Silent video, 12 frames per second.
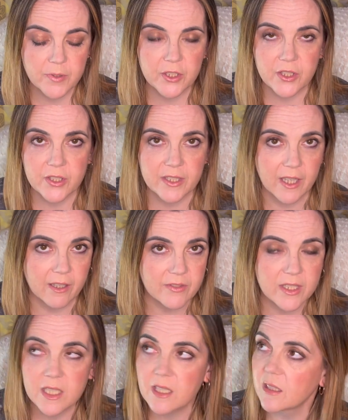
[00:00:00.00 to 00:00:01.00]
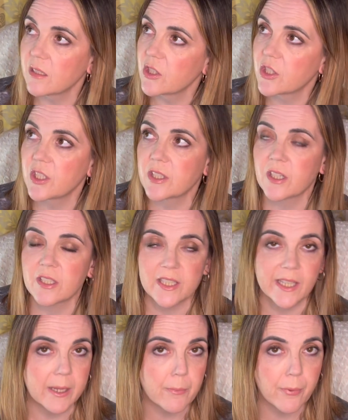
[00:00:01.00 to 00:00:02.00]
she doesn't have deals, she's not
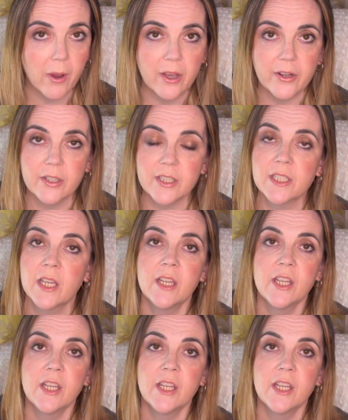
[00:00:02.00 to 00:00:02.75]
selling product,